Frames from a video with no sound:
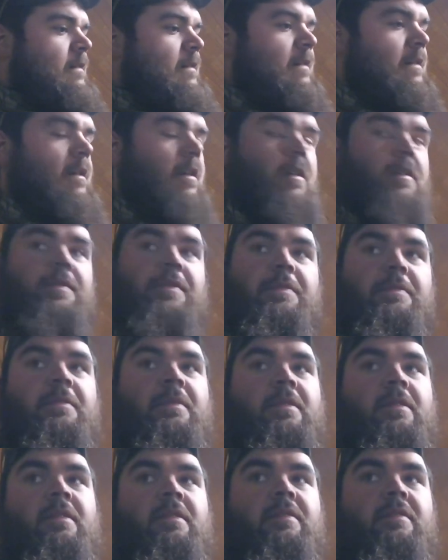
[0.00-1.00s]
Awesome.
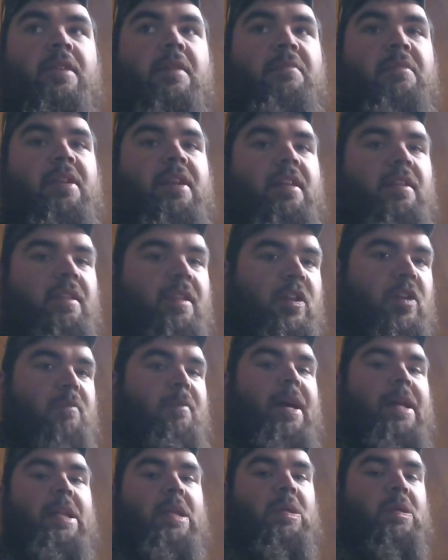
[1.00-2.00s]
It's coming together. Little
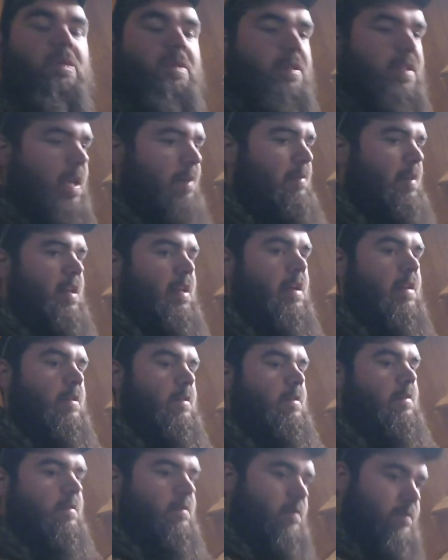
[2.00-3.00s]
by little, it's coming together.
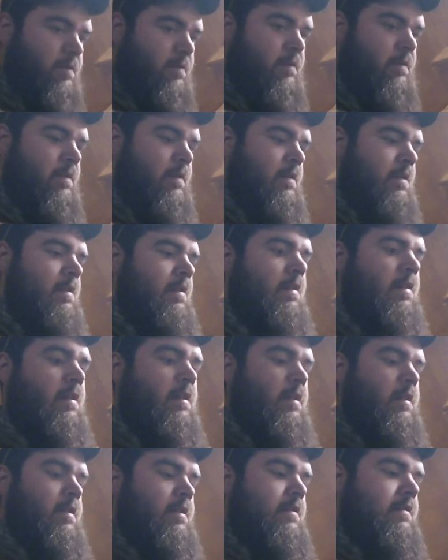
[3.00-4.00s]

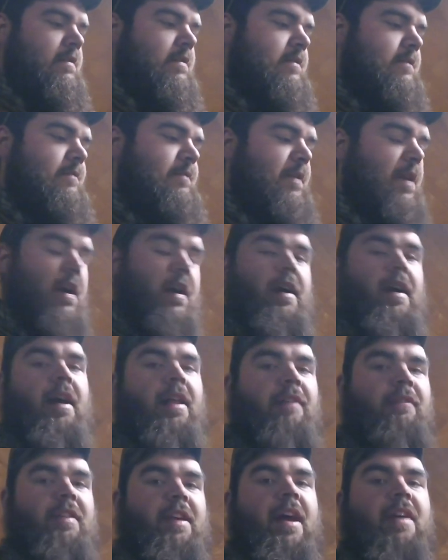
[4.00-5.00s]
So, alright, I'll
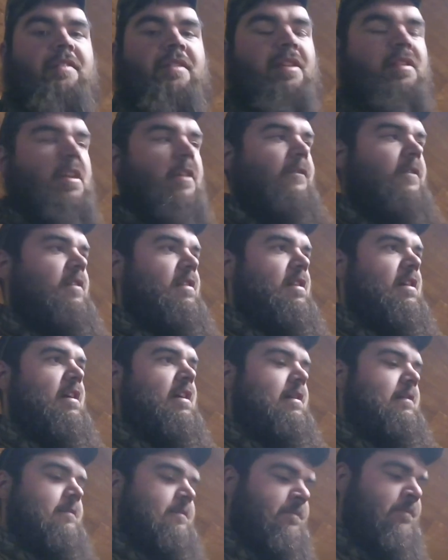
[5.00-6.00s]
leave you guys that there for
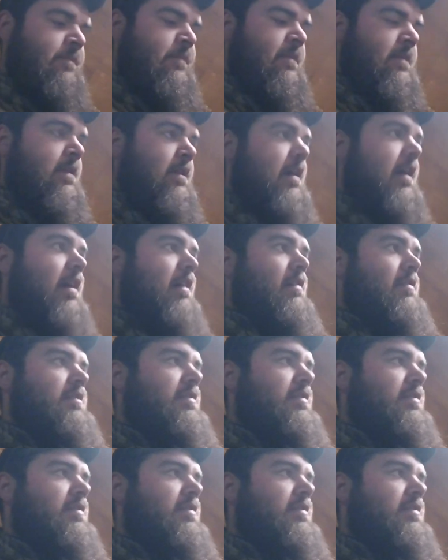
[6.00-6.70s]
tonight. I'll holler at